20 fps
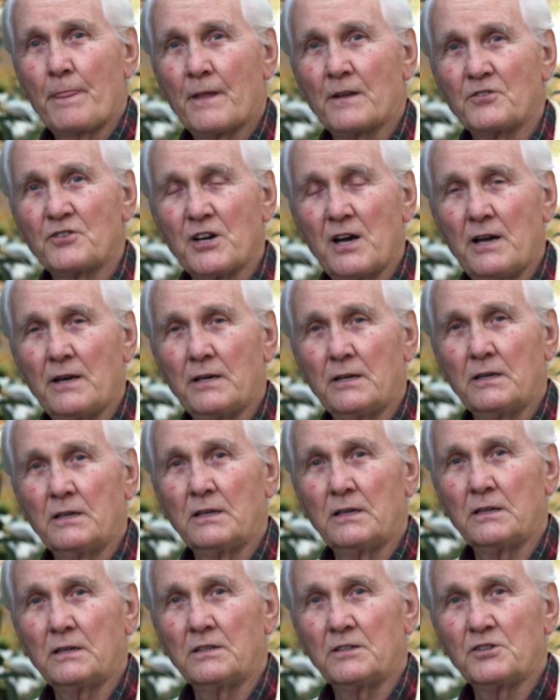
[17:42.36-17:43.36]
China,
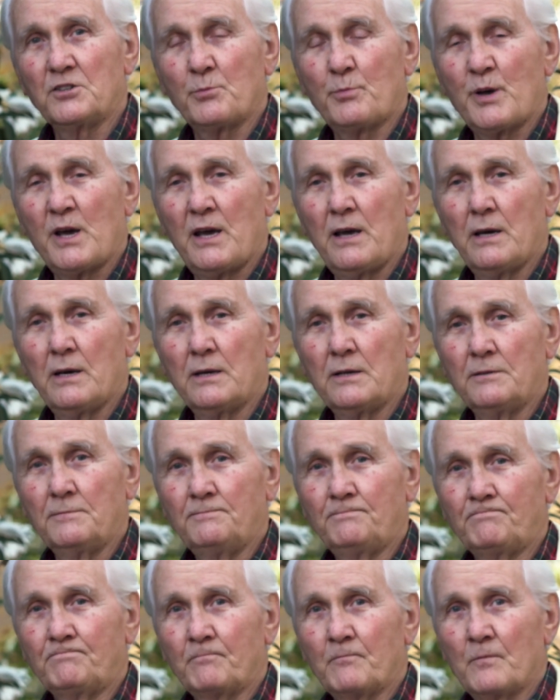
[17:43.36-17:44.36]

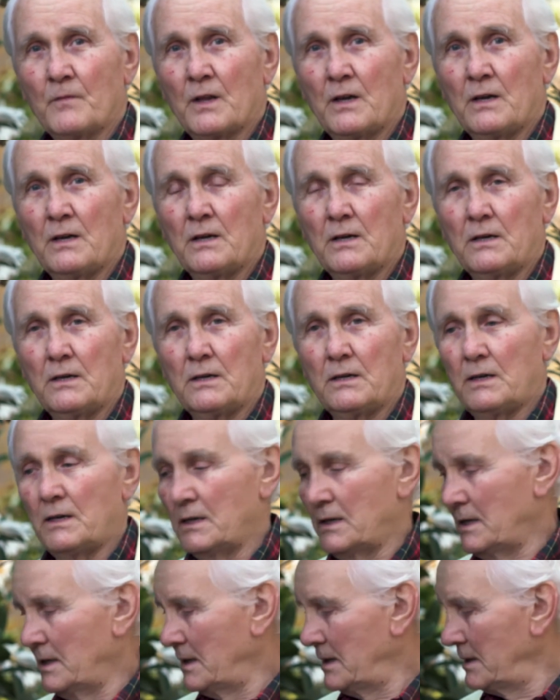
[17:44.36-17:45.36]
Japan,
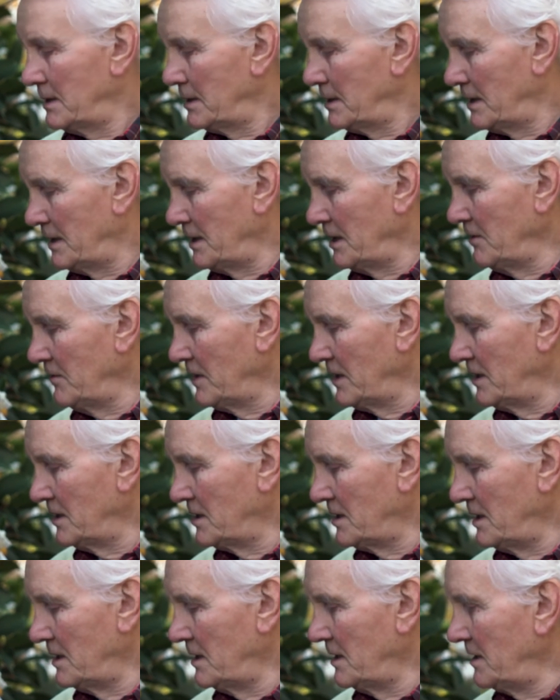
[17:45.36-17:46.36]
and even
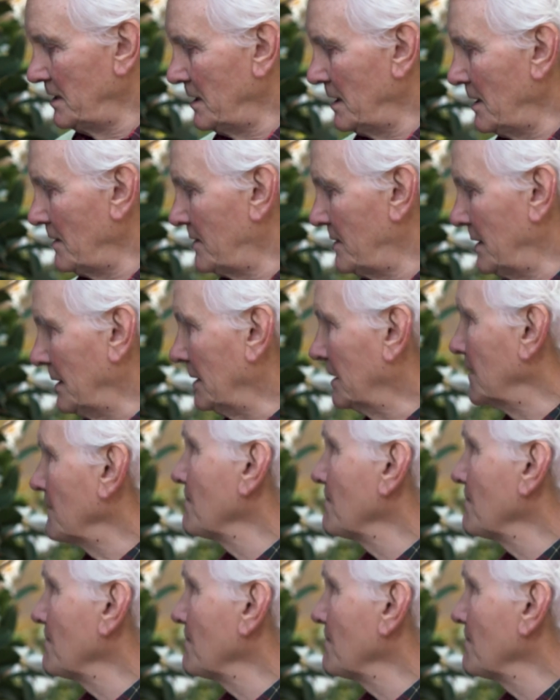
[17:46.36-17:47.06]
into India, I think.